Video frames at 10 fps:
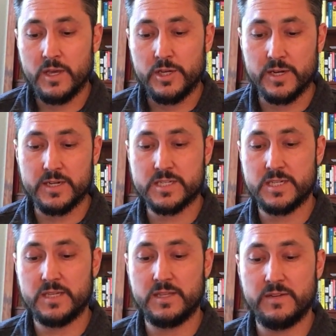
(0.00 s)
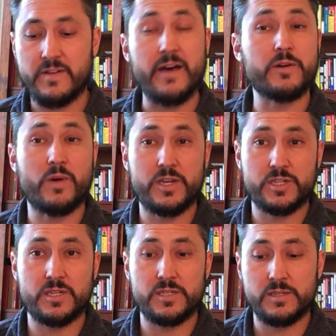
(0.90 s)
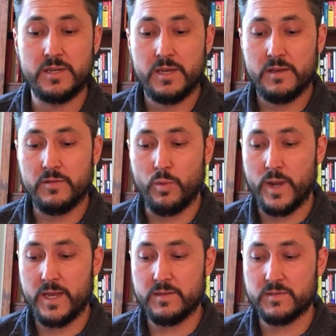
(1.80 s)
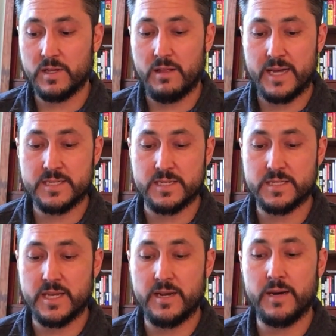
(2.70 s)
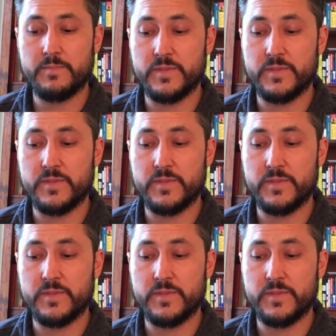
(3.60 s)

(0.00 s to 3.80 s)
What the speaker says: You're going to see the evaluation, the way that the class is set up.